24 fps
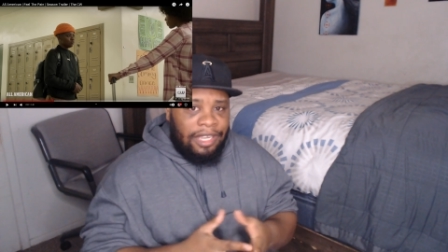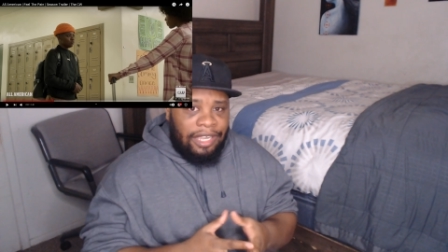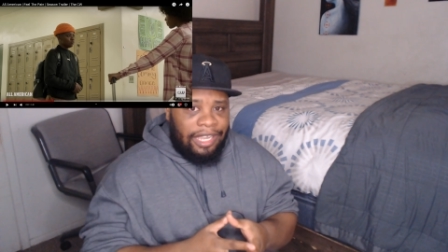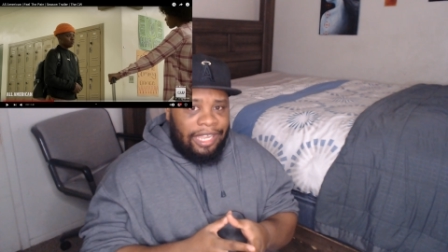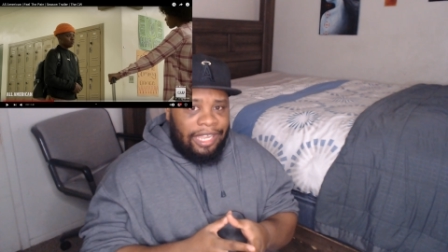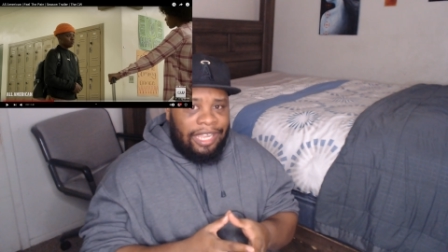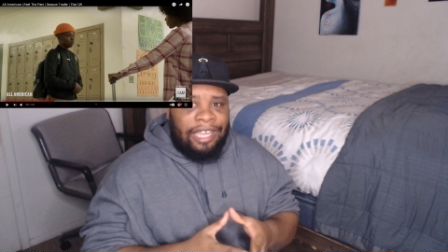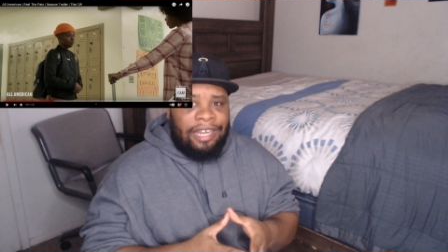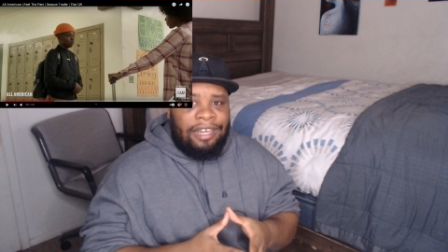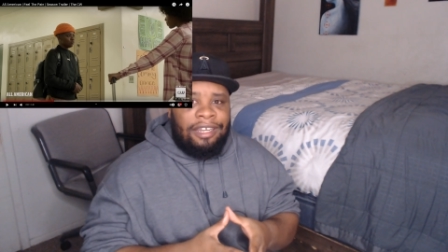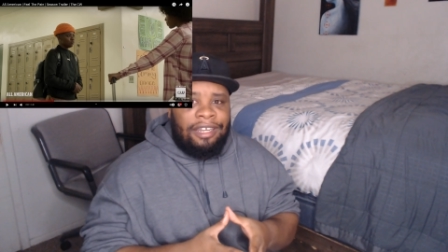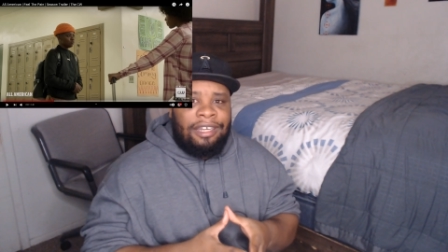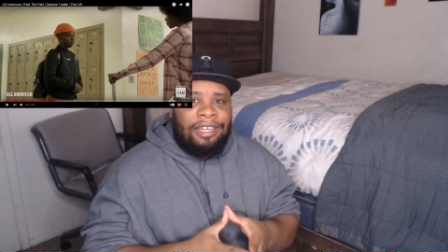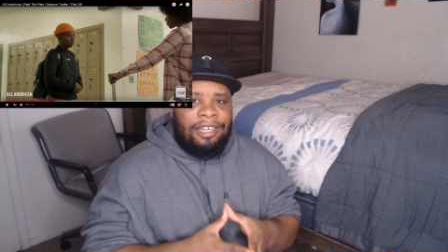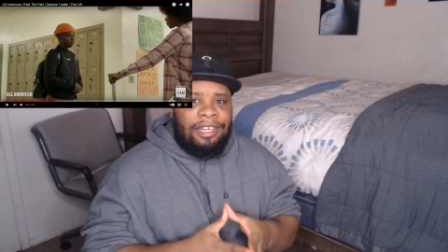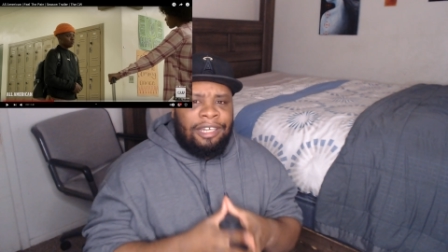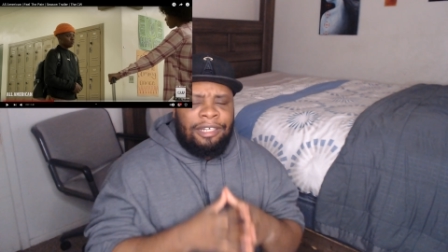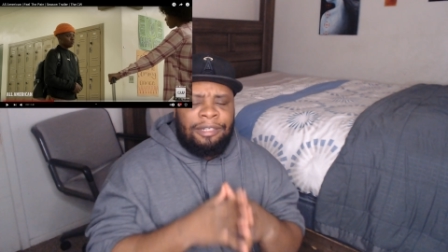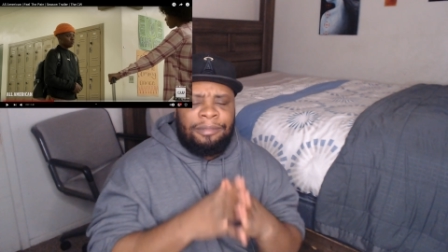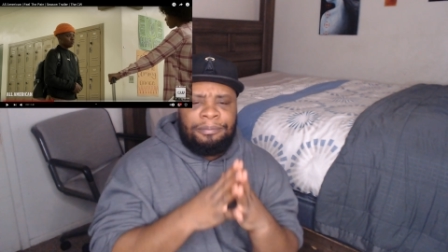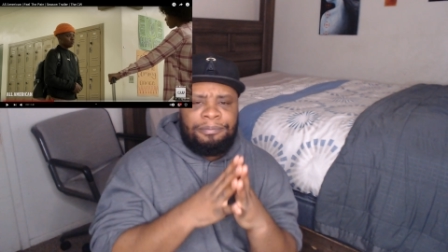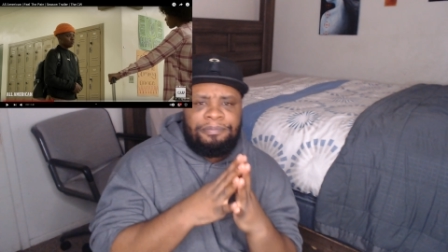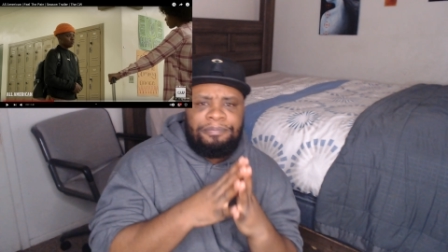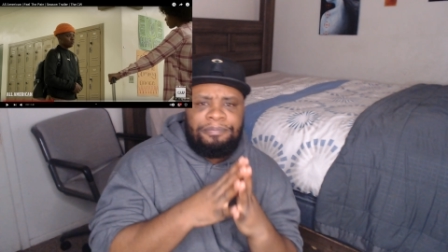and
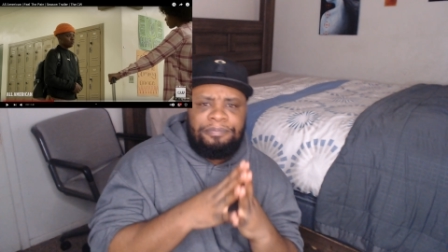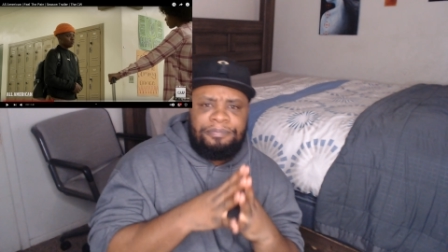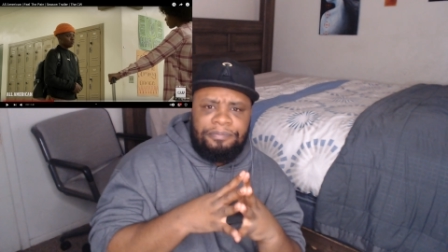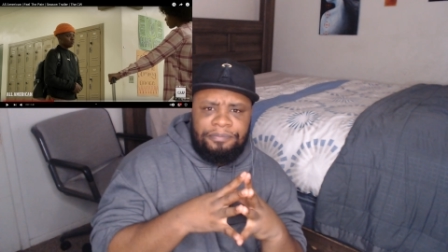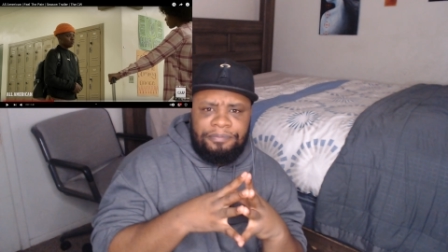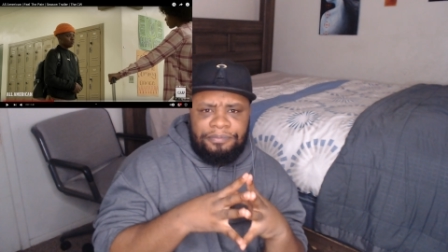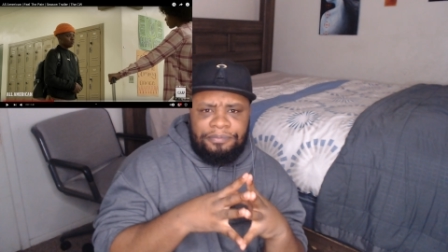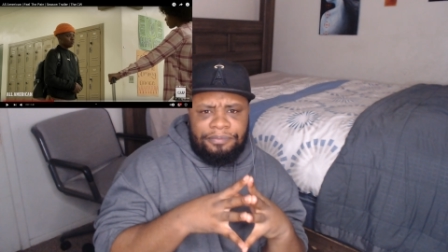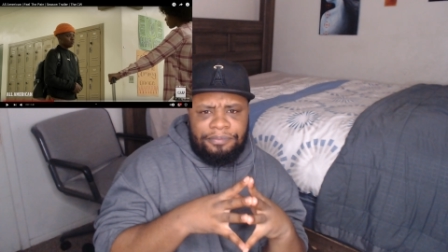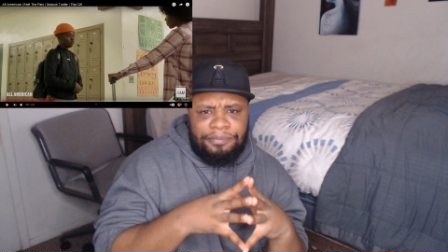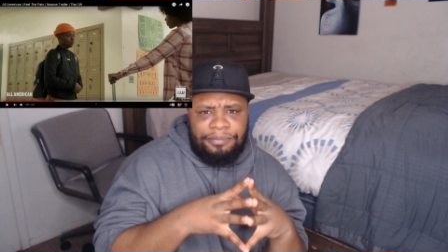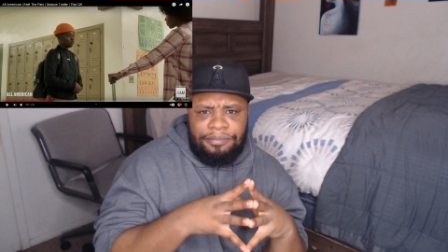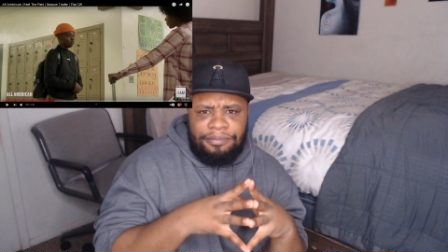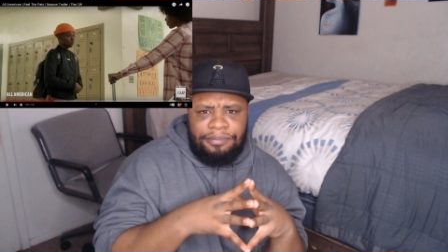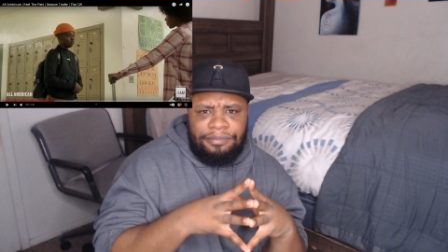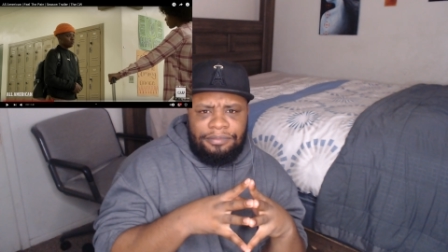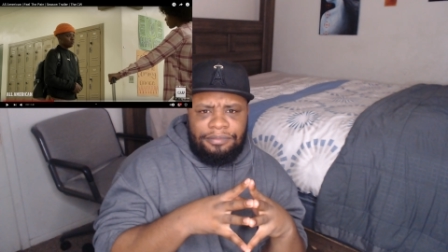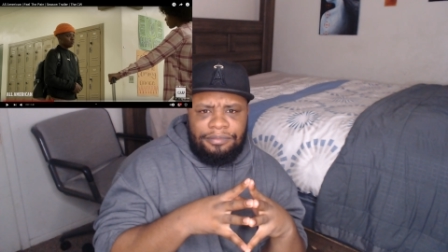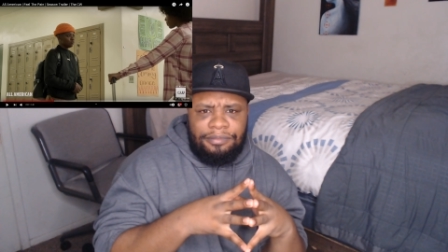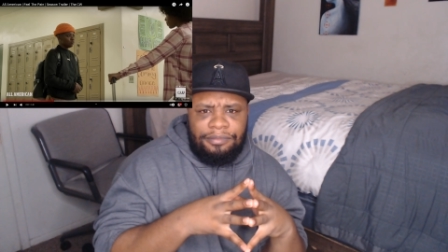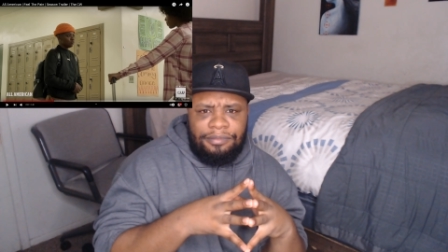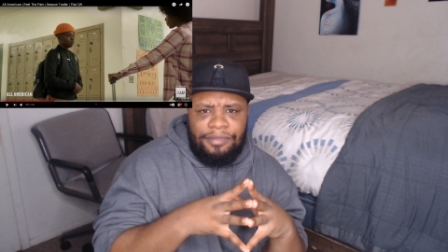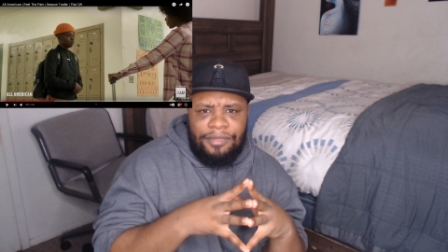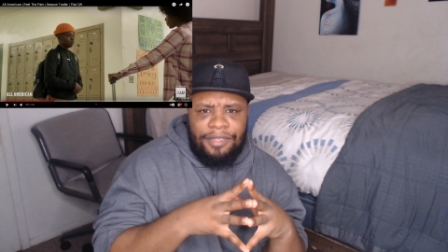um,
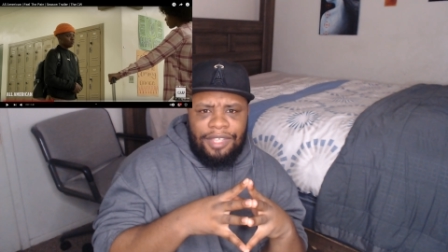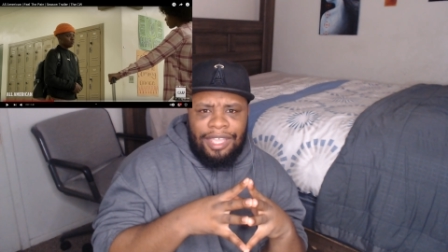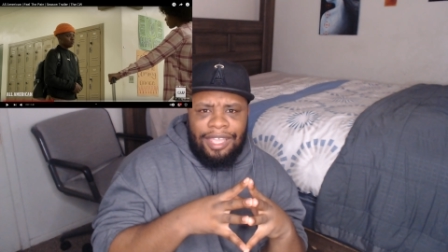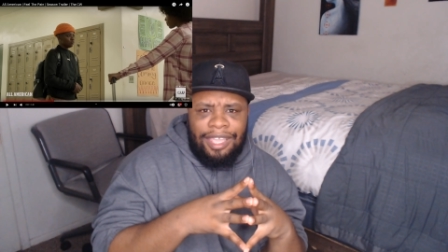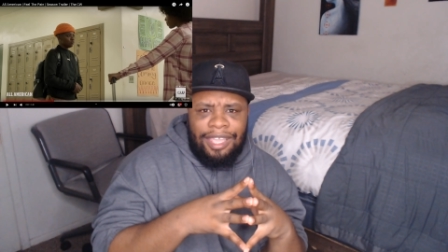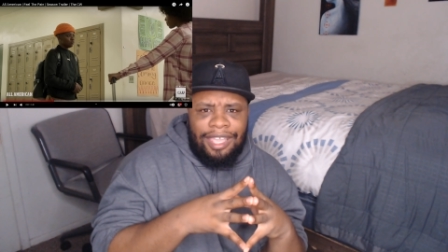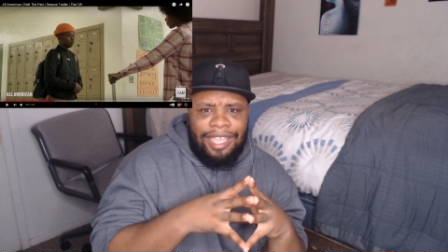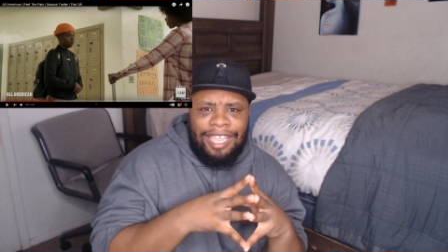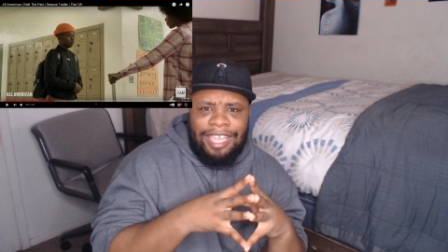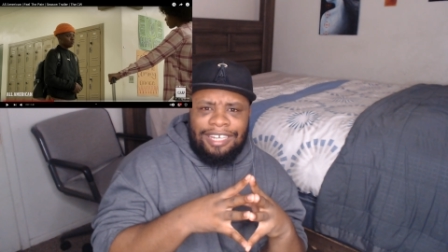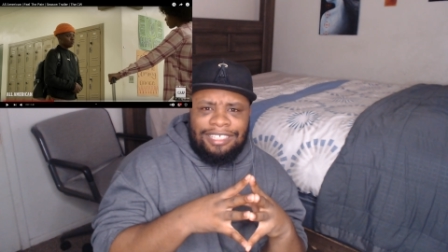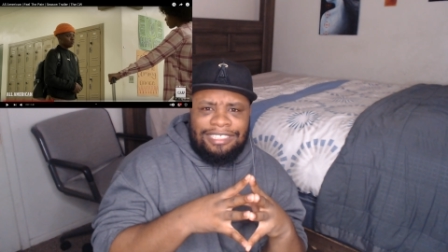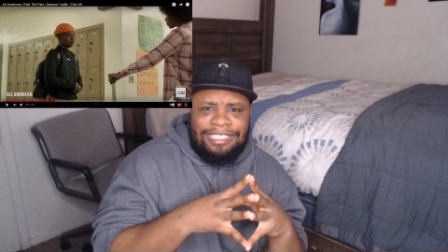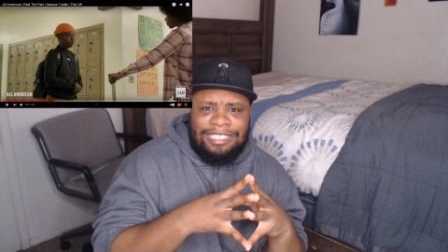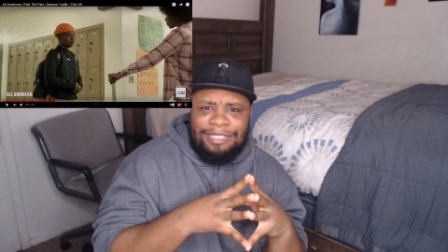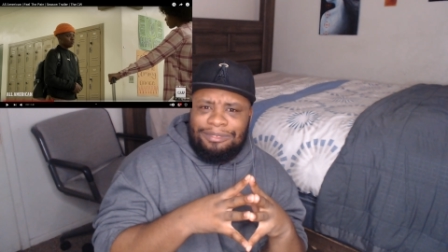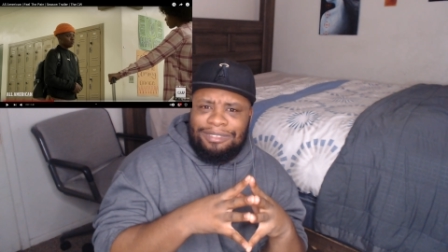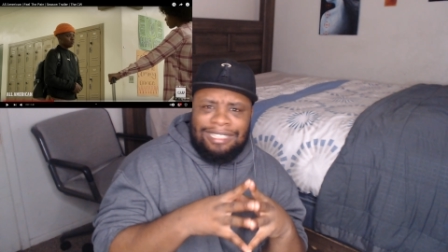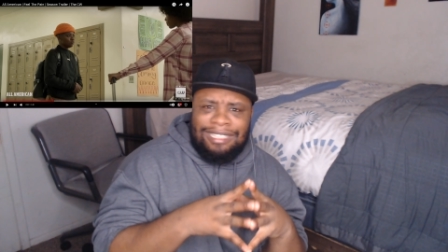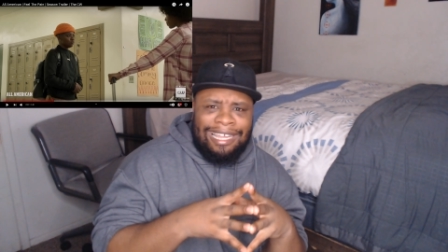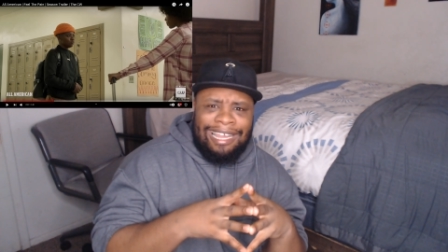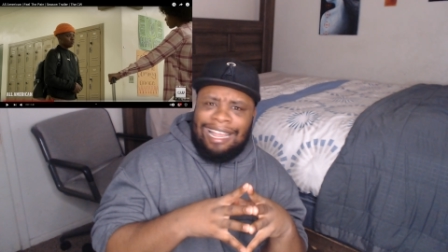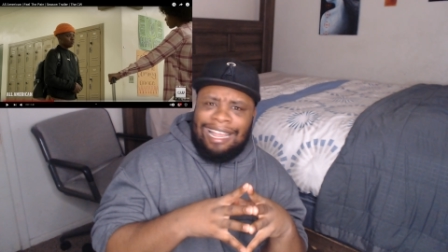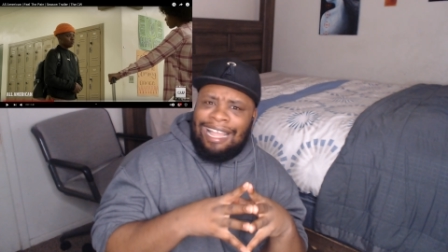and she
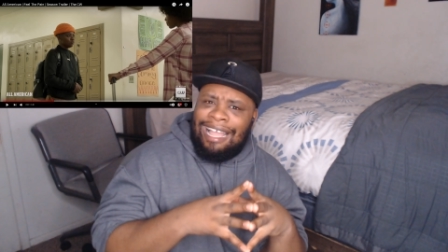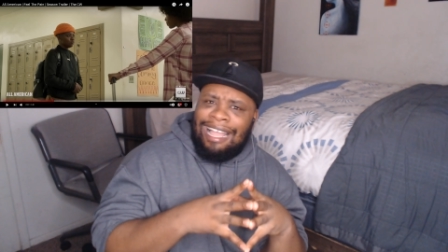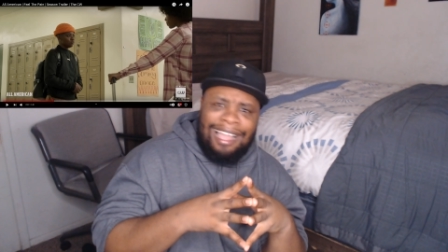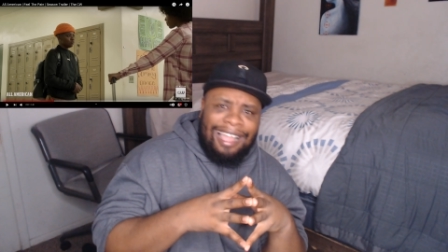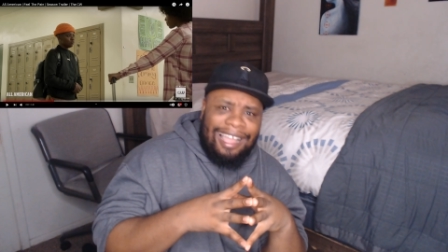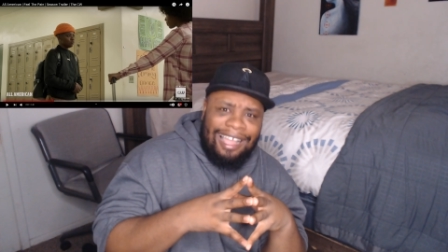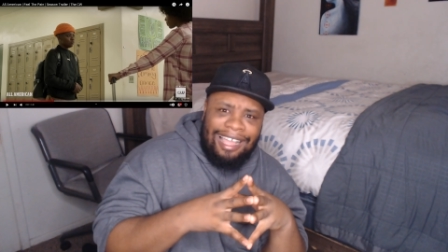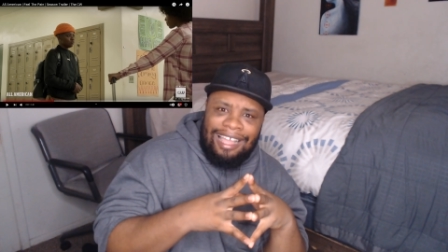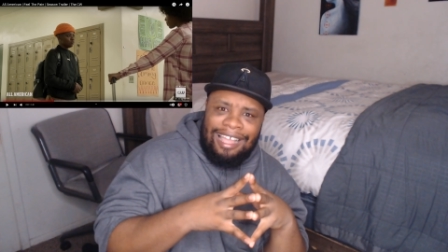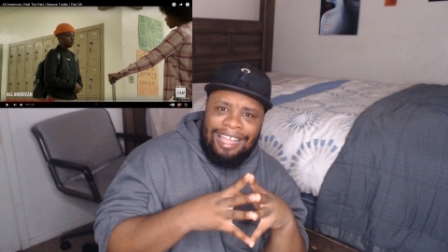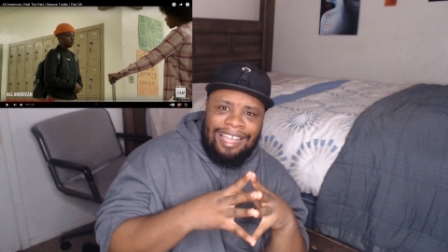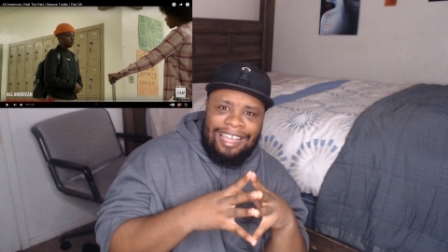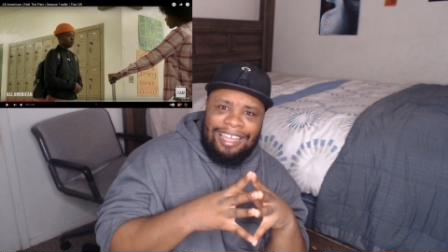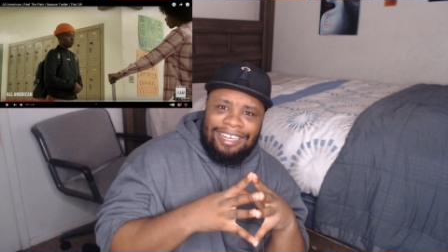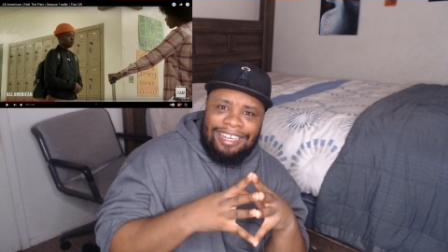was like, "Uh-uh,